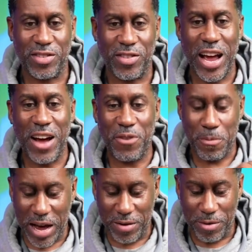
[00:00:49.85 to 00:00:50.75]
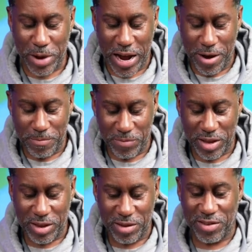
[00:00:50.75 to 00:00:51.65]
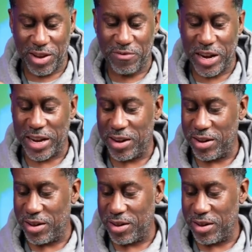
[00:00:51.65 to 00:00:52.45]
So now if I'm out and about, let's see if I can,